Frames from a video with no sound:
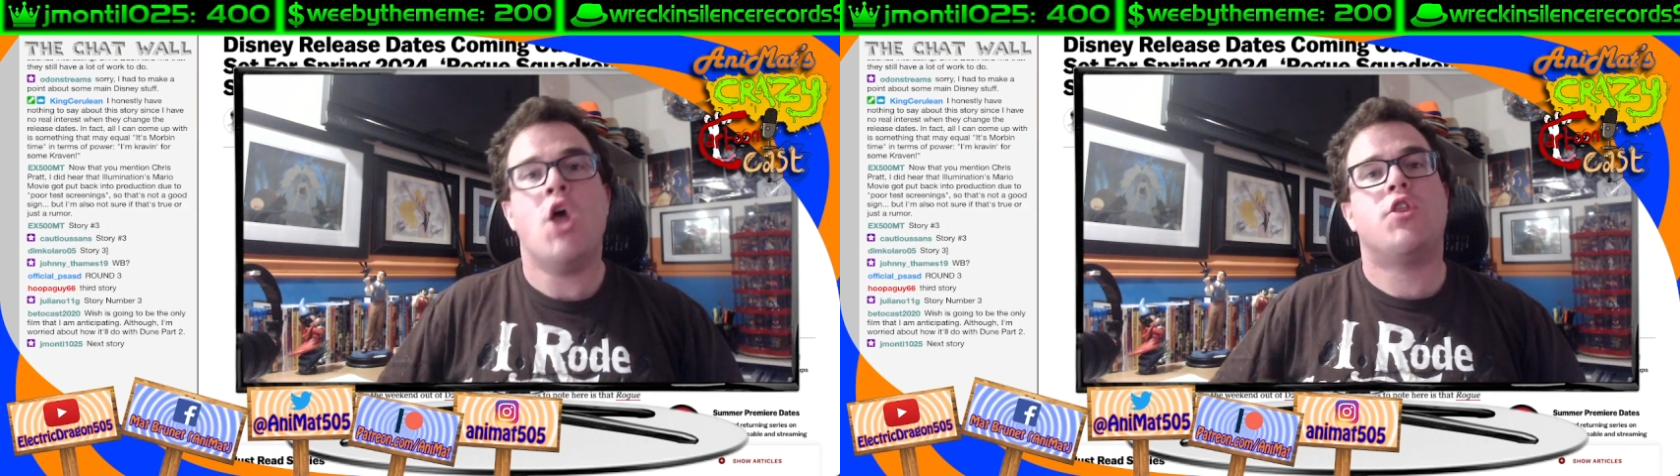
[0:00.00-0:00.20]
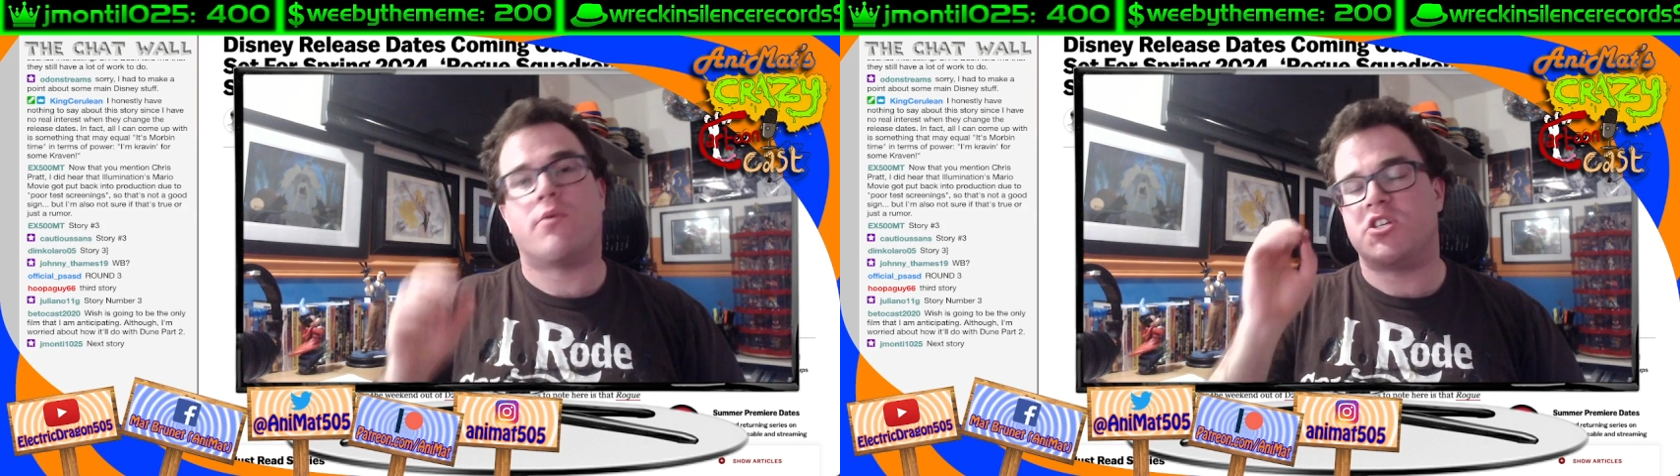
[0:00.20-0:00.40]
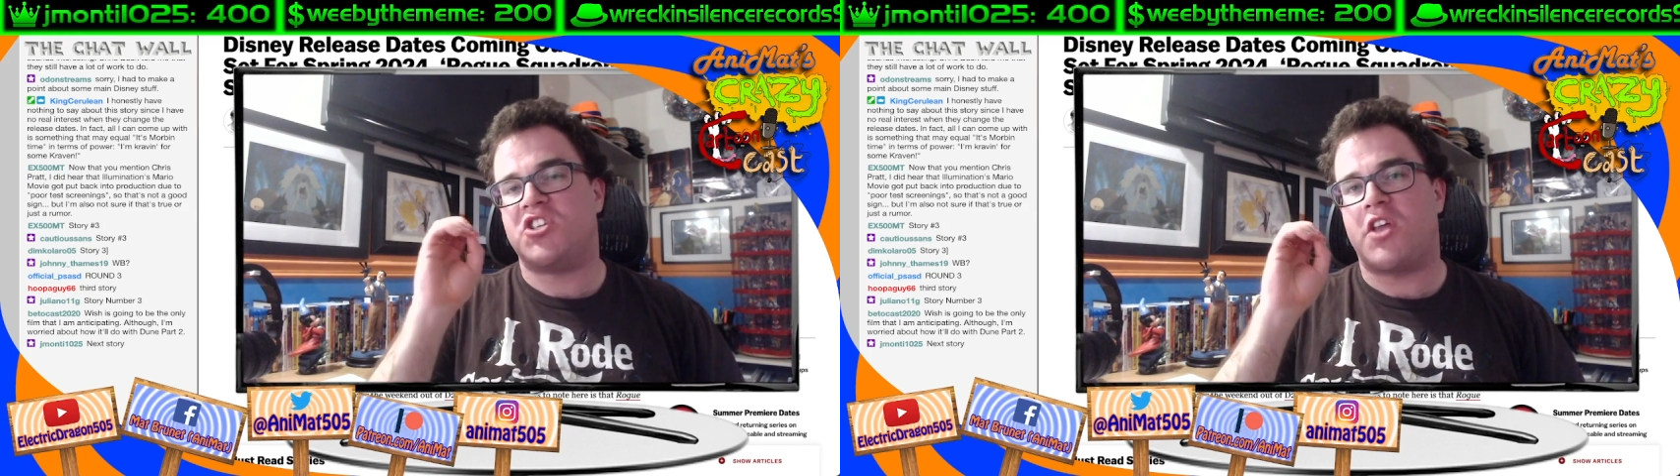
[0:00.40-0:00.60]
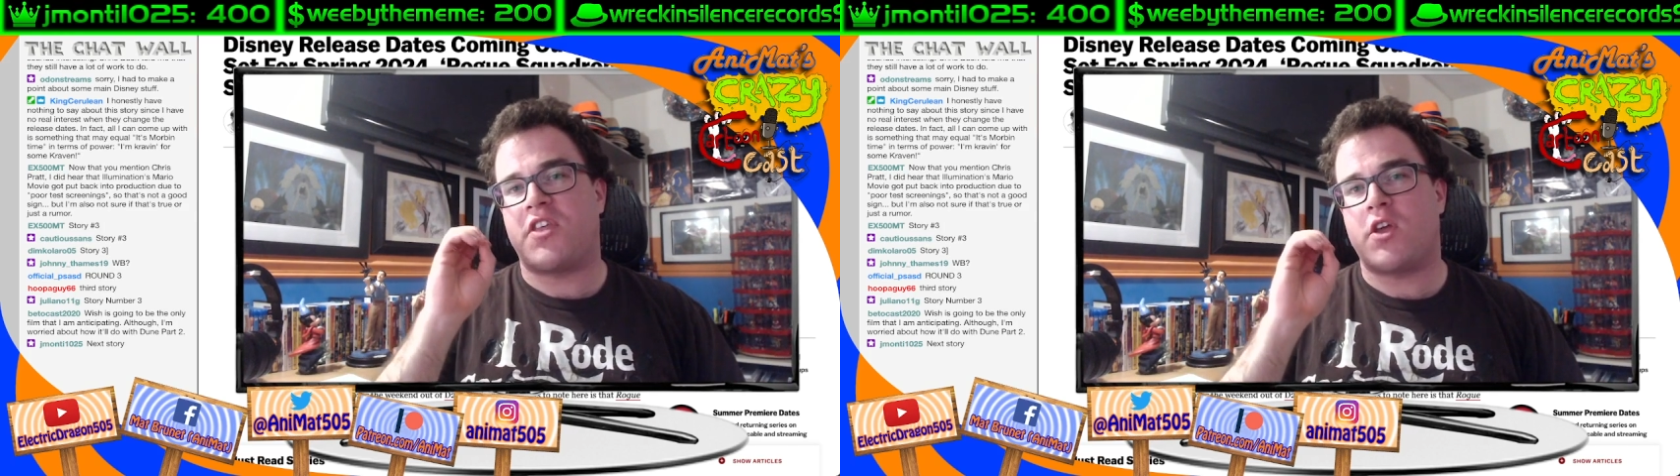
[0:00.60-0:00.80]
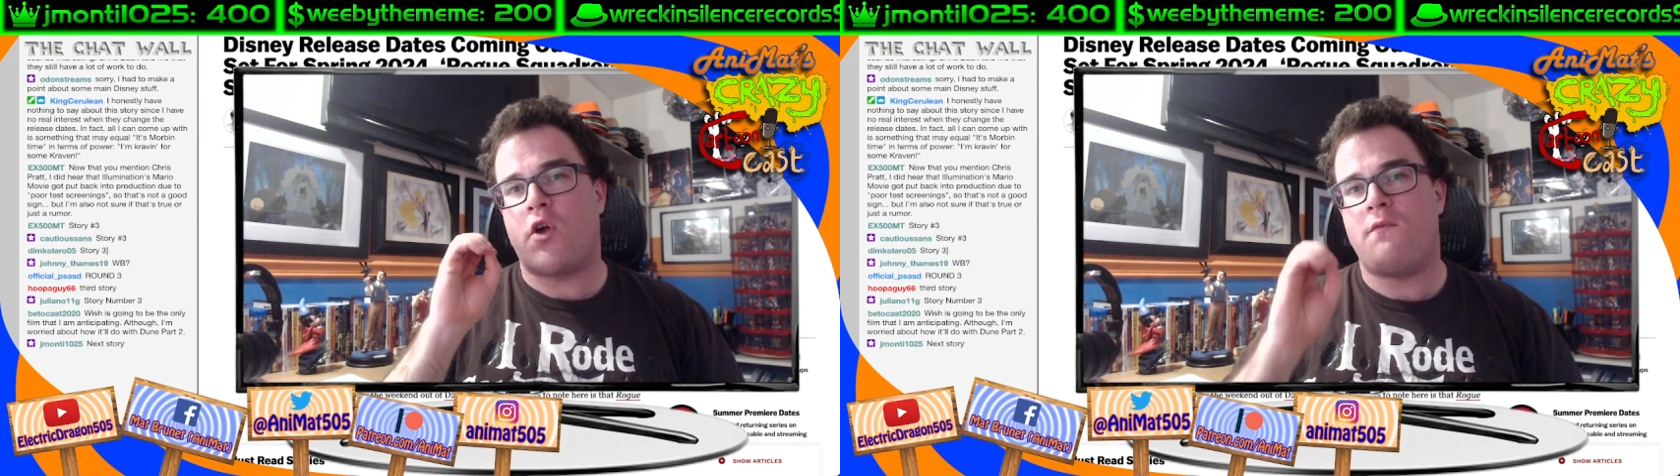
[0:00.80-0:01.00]
There is
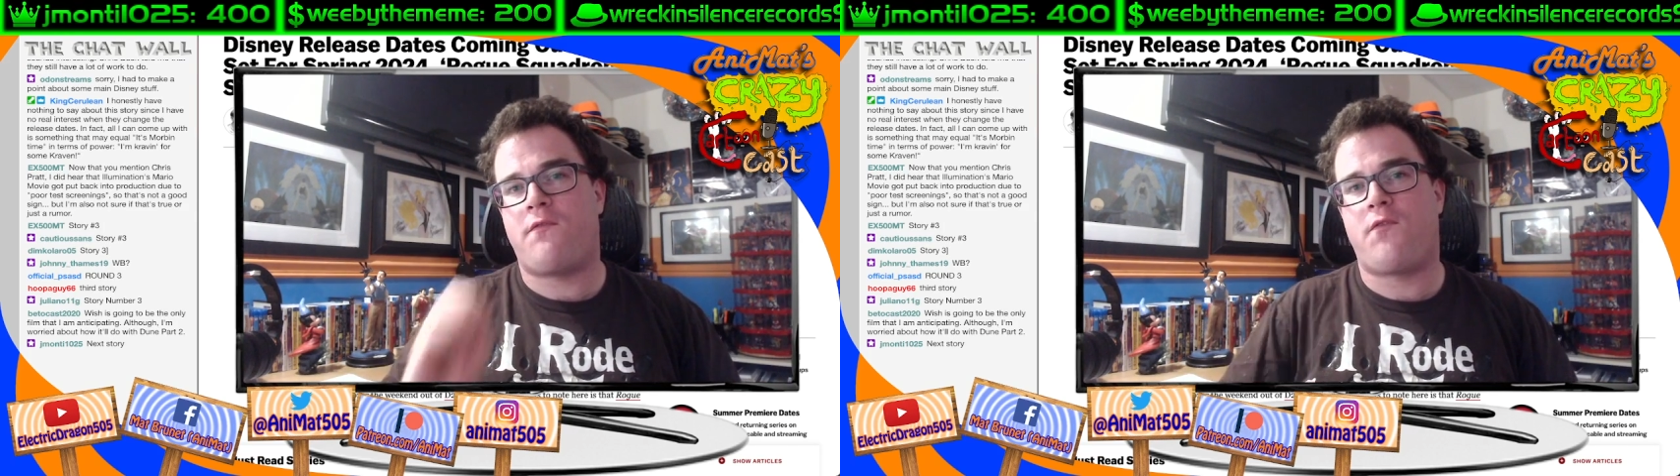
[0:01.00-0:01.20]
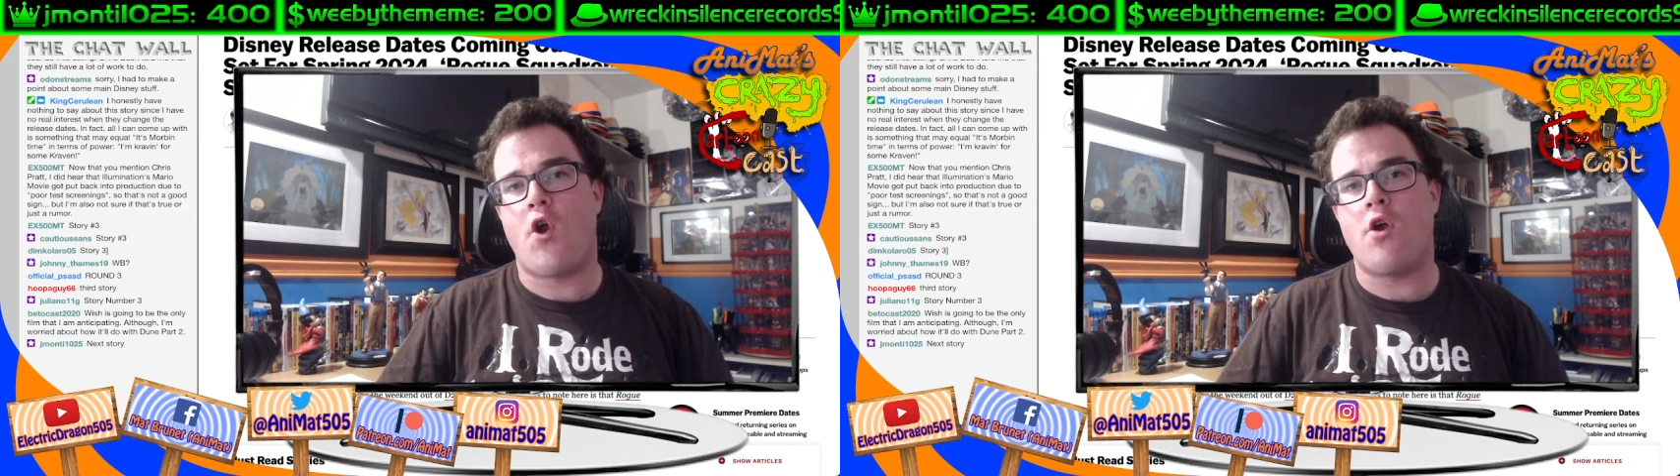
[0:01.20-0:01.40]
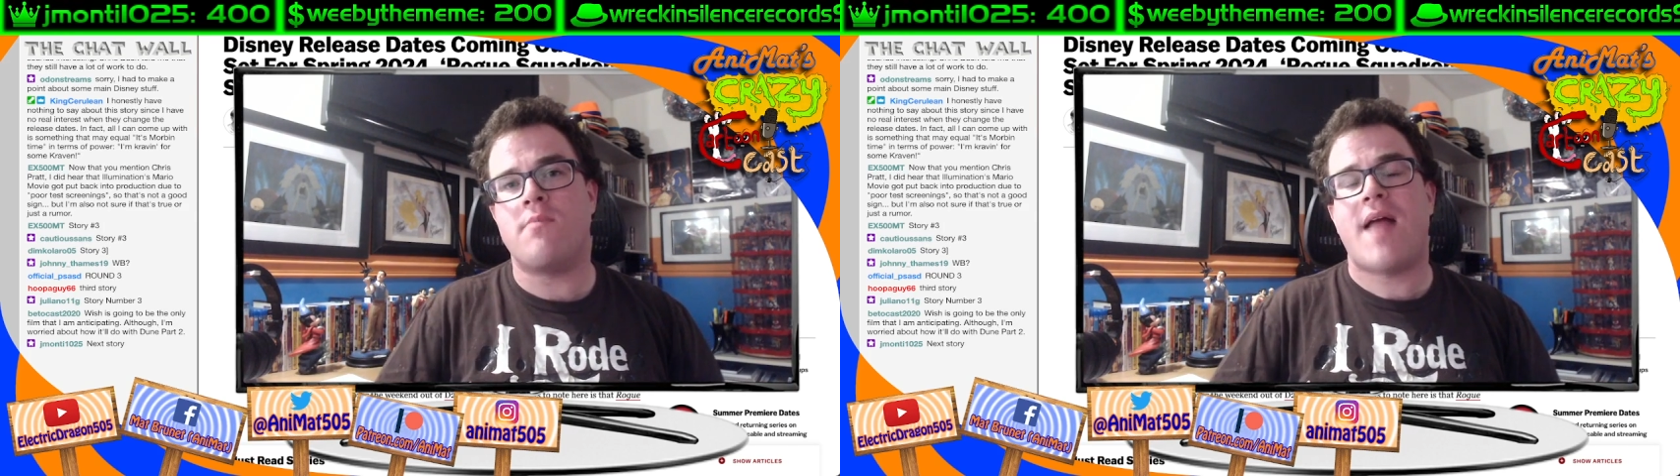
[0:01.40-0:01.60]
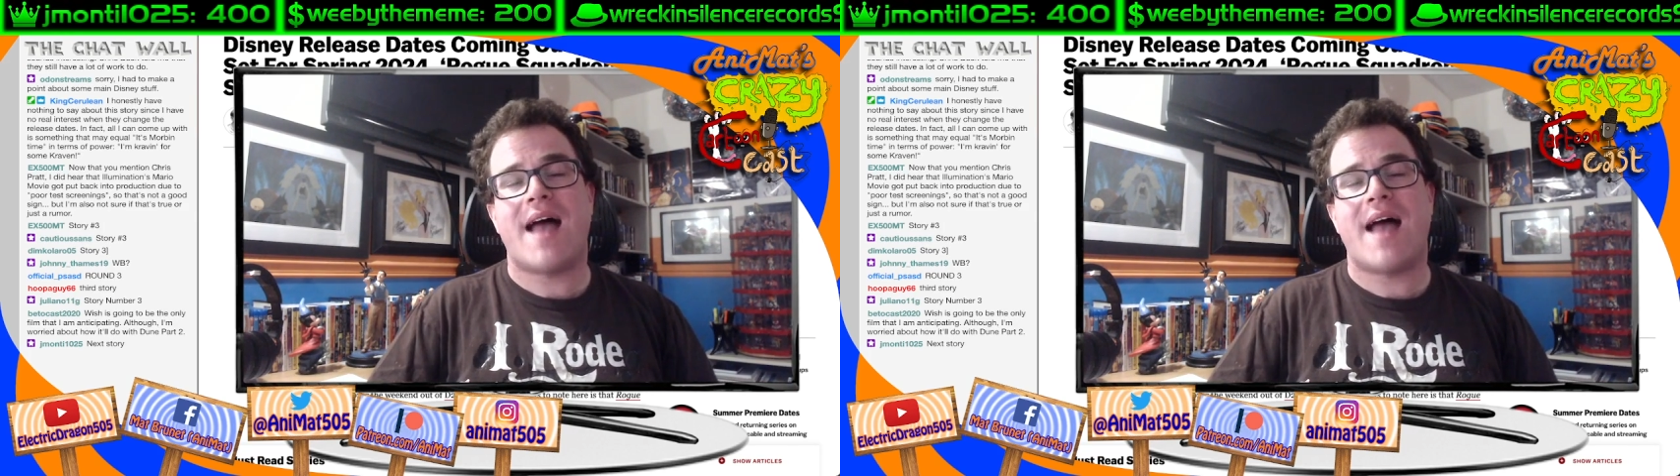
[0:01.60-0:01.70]
nothing confirmed